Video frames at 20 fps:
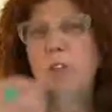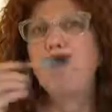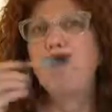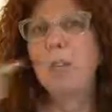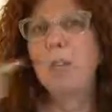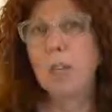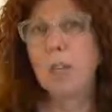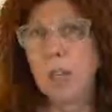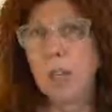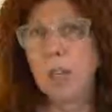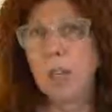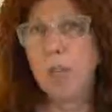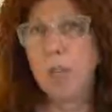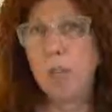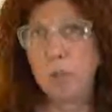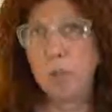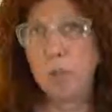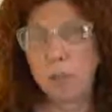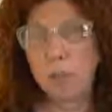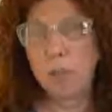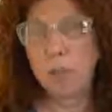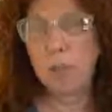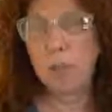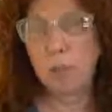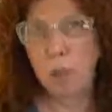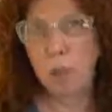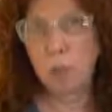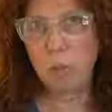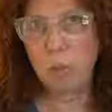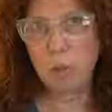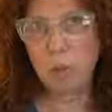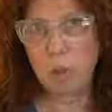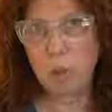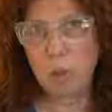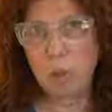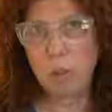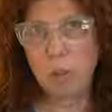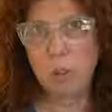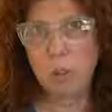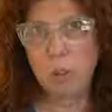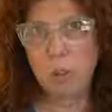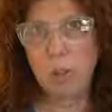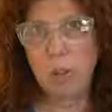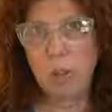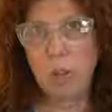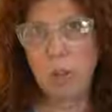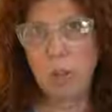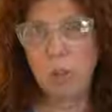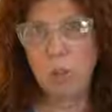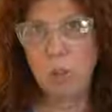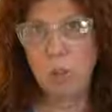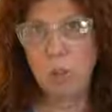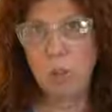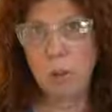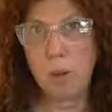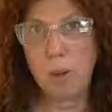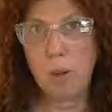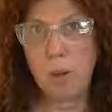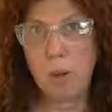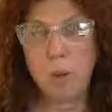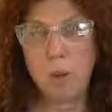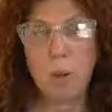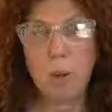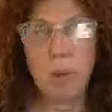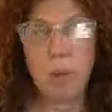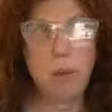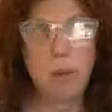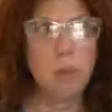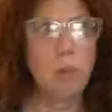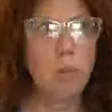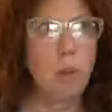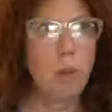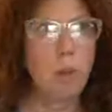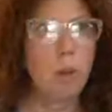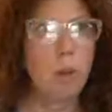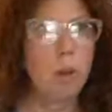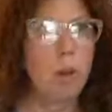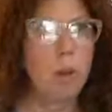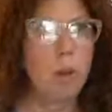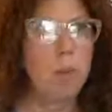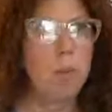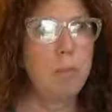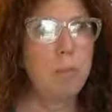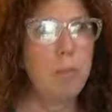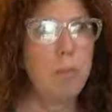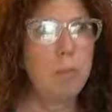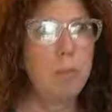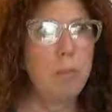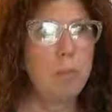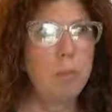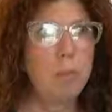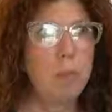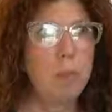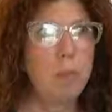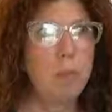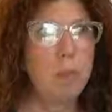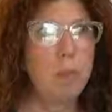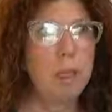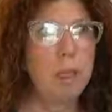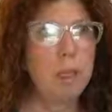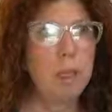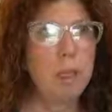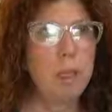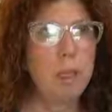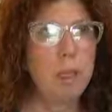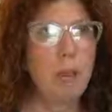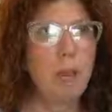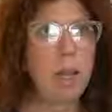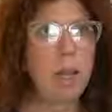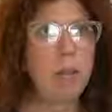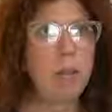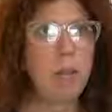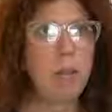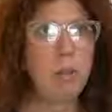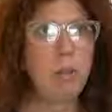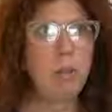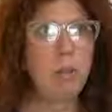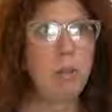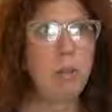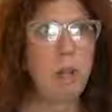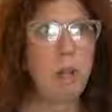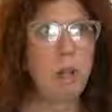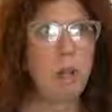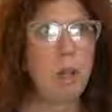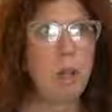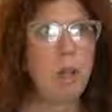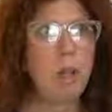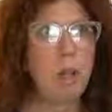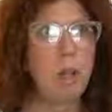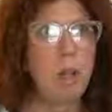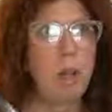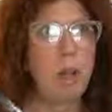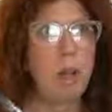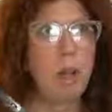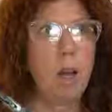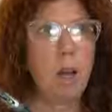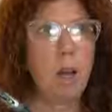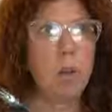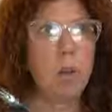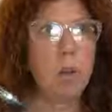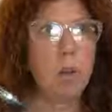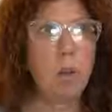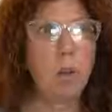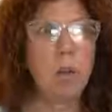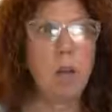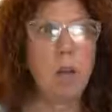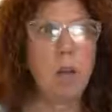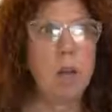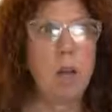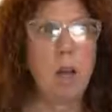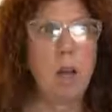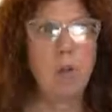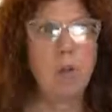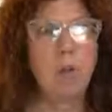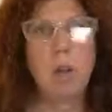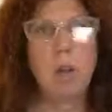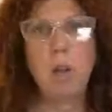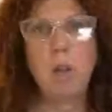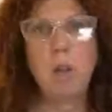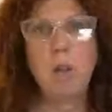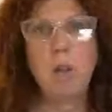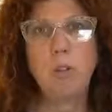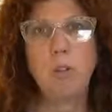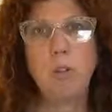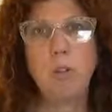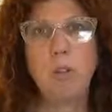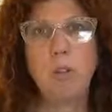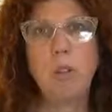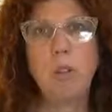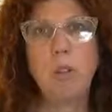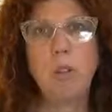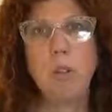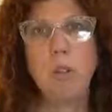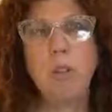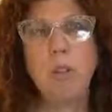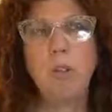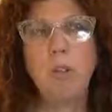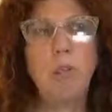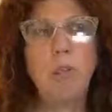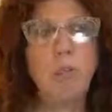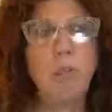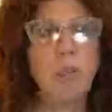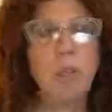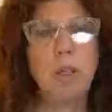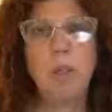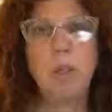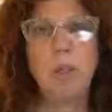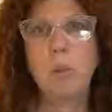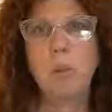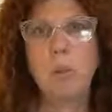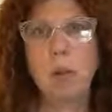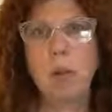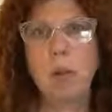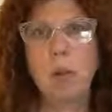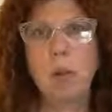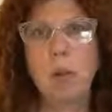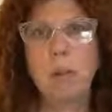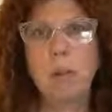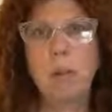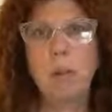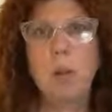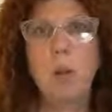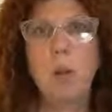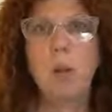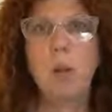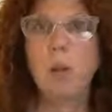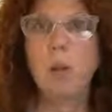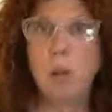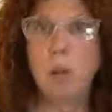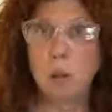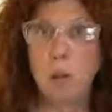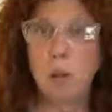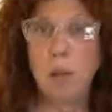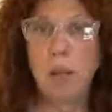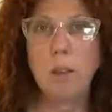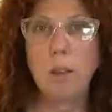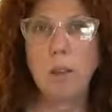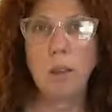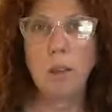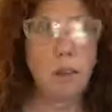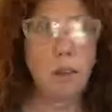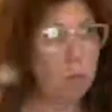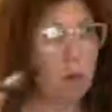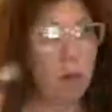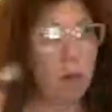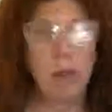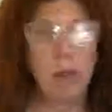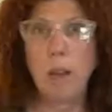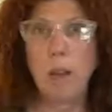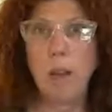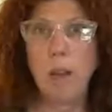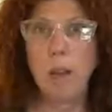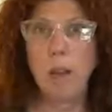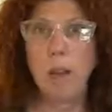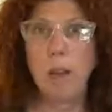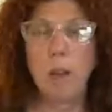can get to $50,000 revenue. So maybe it will mean that I need to sell $20,000 worth of retail products. Great, write it down.